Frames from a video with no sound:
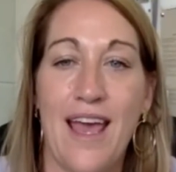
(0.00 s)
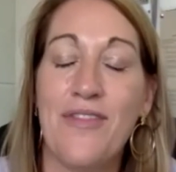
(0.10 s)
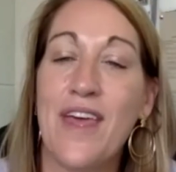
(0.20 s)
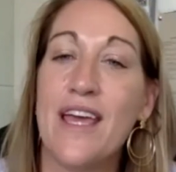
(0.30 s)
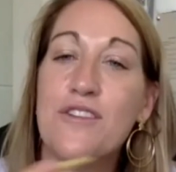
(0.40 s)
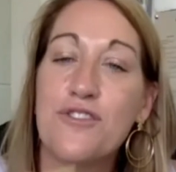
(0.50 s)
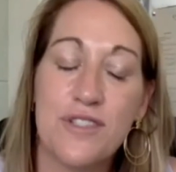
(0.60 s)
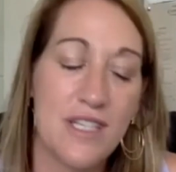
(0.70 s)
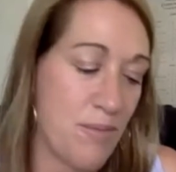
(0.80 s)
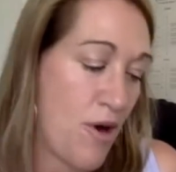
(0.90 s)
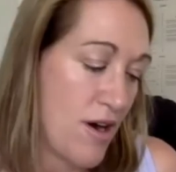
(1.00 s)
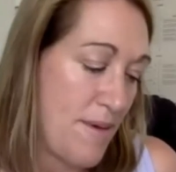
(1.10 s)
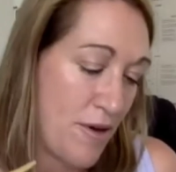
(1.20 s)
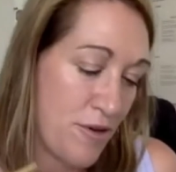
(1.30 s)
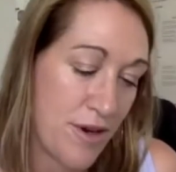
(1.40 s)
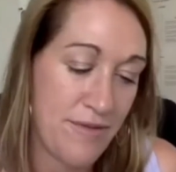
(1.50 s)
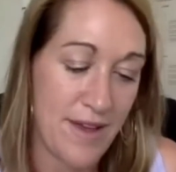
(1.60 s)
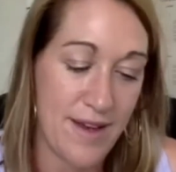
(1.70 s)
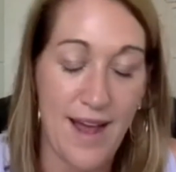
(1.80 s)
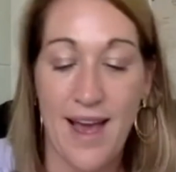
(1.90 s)
And the interesting part about
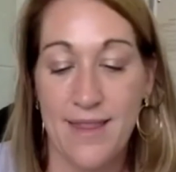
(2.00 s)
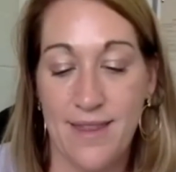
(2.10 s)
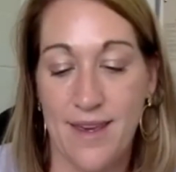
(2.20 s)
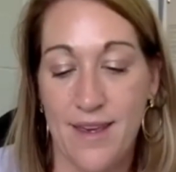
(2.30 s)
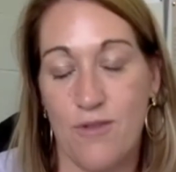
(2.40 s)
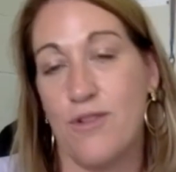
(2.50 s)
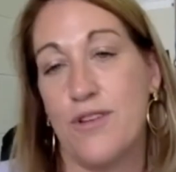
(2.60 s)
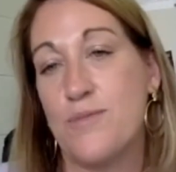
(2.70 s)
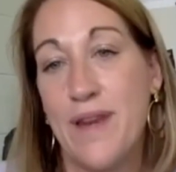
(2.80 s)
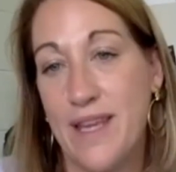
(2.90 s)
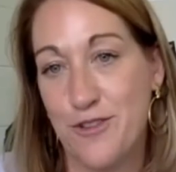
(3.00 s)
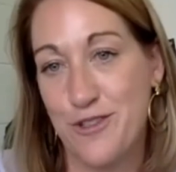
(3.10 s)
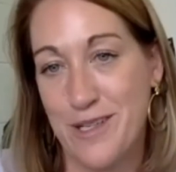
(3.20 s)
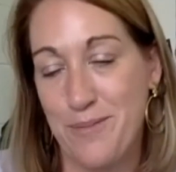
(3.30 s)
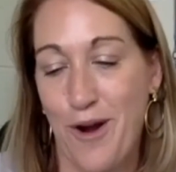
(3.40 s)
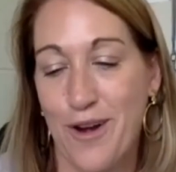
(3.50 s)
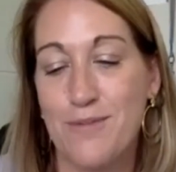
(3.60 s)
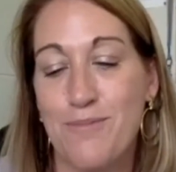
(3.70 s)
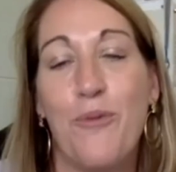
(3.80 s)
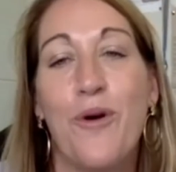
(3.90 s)
Griffin, I think, or there's many interesting parts,
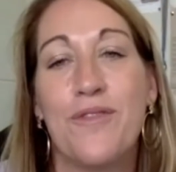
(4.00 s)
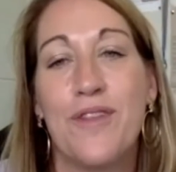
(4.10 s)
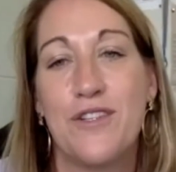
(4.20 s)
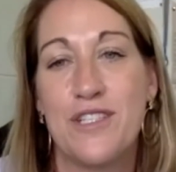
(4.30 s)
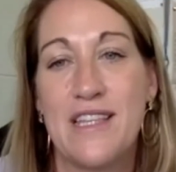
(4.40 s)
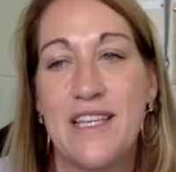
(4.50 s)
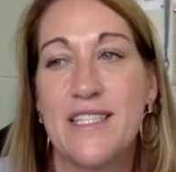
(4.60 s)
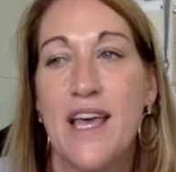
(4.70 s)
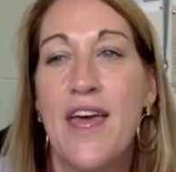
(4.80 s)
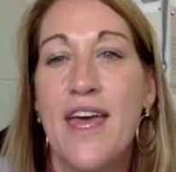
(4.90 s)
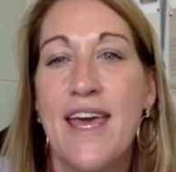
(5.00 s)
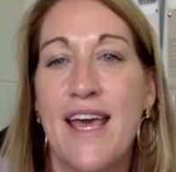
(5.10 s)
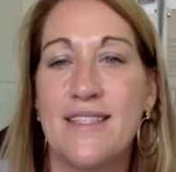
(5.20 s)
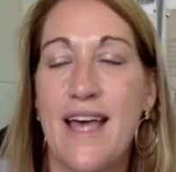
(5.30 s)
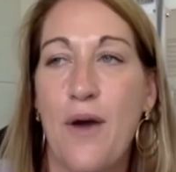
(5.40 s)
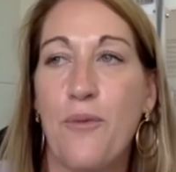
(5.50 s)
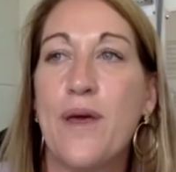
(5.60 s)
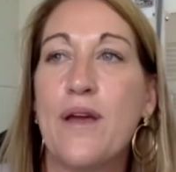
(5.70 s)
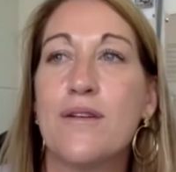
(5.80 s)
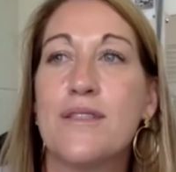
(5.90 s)
but one of the interesting things is that
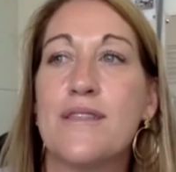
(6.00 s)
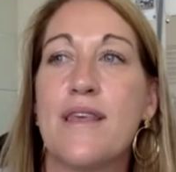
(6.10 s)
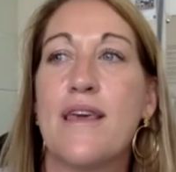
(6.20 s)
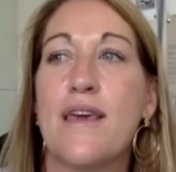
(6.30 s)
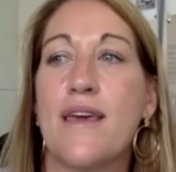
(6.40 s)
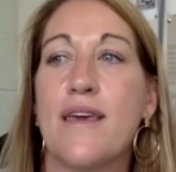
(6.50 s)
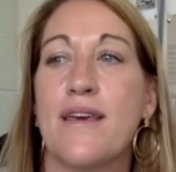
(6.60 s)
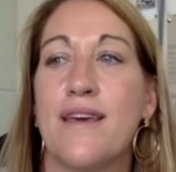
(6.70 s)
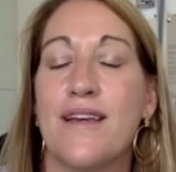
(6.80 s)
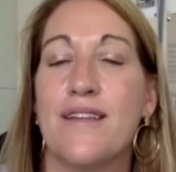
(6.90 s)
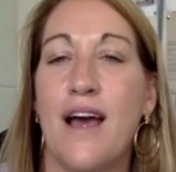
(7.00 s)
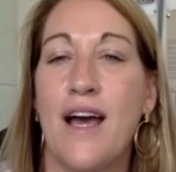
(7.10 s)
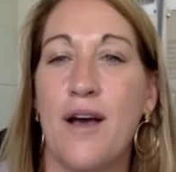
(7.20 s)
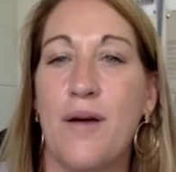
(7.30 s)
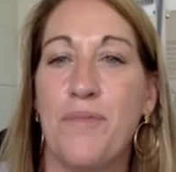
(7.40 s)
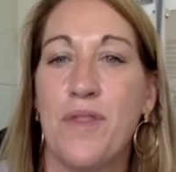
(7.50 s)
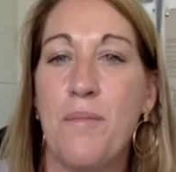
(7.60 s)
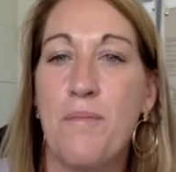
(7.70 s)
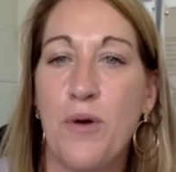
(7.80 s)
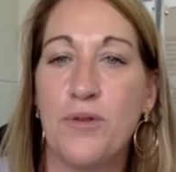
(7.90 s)
we are seeing the
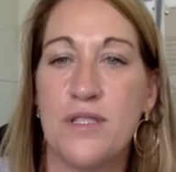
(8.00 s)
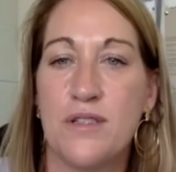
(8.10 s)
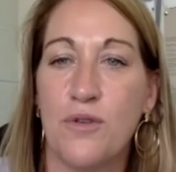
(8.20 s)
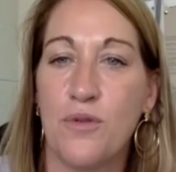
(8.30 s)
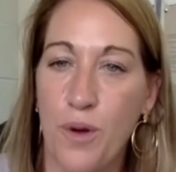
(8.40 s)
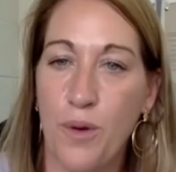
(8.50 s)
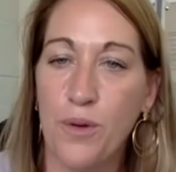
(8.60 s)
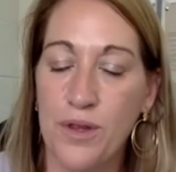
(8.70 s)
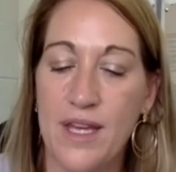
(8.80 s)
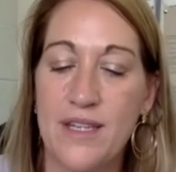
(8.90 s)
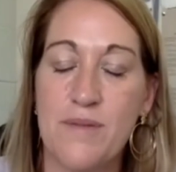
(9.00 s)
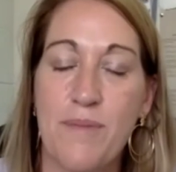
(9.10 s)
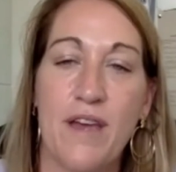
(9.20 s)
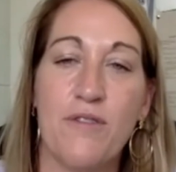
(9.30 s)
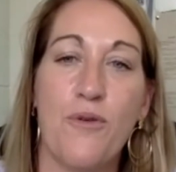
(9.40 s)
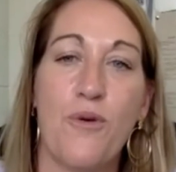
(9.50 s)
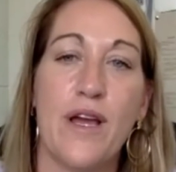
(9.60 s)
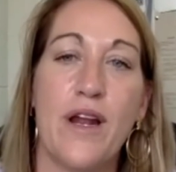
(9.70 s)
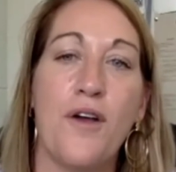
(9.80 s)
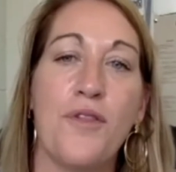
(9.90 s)
most growth and demand for
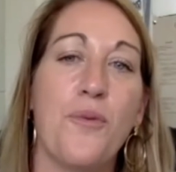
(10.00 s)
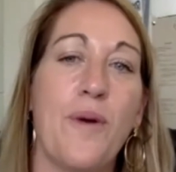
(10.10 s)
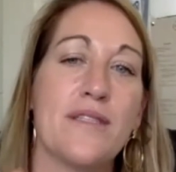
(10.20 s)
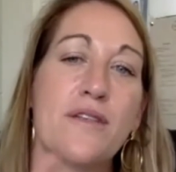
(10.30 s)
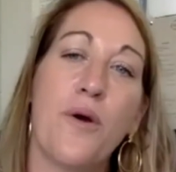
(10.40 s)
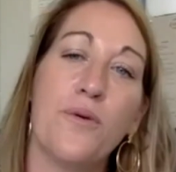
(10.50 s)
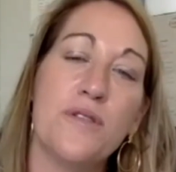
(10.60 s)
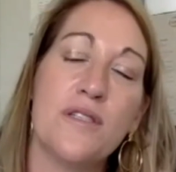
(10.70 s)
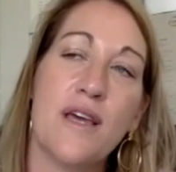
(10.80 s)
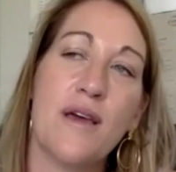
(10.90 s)
it on the West Coast.